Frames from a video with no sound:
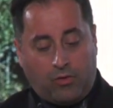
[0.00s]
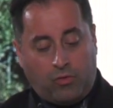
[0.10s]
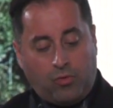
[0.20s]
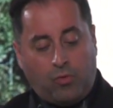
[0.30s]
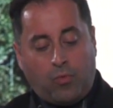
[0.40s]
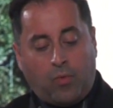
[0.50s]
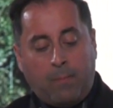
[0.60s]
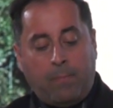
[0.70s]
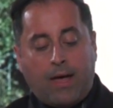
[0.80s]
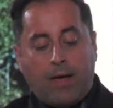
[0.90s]
To
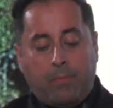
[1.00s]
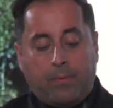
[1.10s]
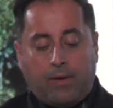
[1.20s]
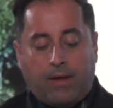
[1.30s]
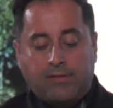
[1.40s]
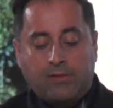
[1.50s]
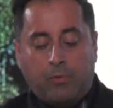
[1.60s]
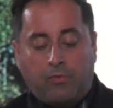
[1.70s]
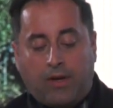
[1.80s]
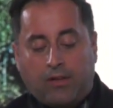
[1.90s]
wrap up, as a
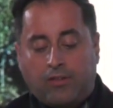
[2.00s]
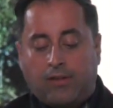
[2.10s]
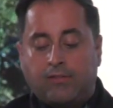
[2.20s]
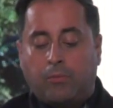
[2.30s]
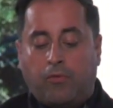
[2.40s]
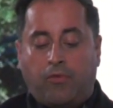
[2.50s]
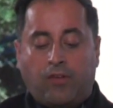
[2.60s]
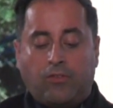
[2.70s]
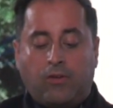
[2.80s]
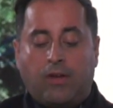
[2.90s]
profession, as a
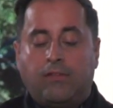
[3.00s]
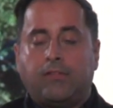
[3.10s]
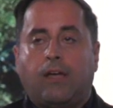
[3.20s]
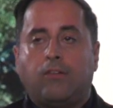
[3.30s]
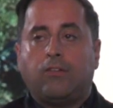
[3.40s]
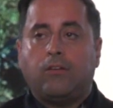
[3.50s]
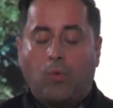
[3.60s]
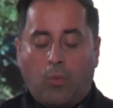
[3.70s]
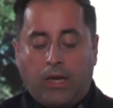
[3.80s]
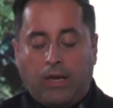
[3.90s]
professional
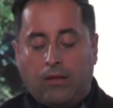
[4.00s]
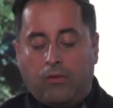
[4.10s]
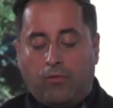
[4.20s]
organization, we need to